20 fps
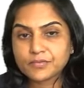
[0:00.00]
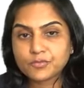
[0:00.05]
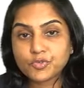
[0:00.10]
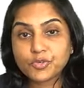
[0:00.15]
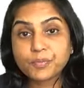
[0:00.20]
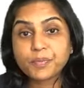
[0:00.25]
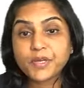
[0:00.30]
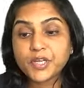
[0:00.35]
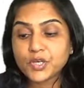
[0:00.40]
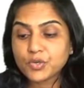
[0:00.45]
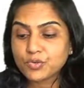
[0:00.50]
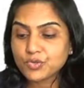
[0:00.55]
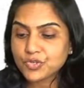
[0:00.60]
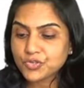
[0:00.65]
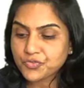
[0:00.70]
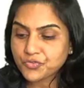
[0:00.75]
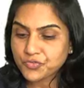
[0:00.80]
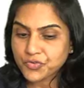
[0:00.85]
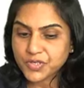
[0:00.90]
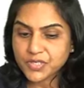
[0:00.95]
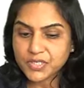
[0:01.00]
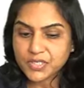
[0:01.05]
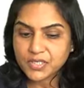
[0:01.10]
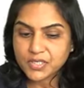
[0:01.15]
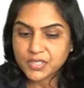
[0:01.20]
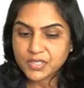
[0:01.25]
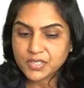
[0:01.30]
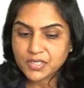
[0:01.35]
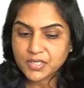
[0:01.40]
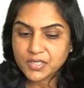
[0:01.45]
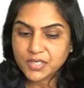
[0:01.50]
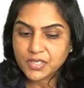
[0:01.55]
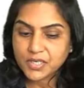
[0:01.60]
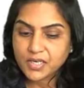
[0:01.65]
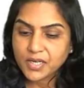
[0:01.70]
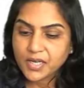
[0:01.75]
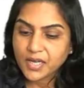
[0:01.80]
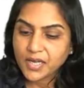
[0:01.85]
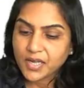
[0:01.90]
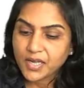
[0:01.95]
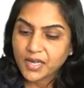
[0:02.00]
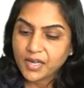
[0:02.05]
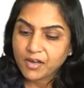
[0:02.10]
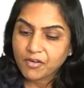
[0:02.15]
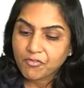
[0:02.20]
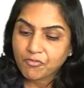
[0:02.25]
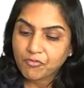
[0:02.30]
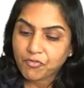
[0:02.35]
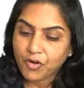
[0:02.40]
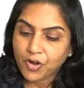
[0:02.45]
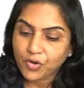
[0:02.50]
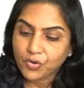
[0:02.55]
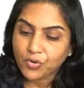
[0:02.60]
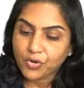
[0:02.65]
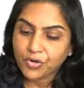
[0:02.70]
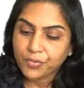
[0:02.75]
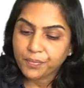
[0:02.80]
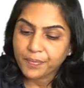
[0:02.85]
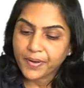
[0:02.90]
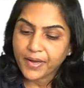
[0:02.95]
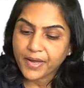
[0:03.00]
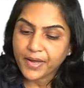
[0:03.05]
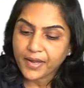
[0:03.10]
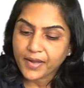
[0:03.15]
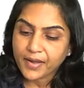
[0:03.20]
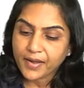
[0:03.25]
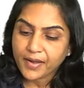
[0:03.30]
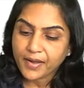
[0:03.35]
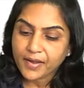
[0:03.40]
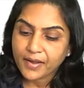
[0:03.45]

would be used first, followed by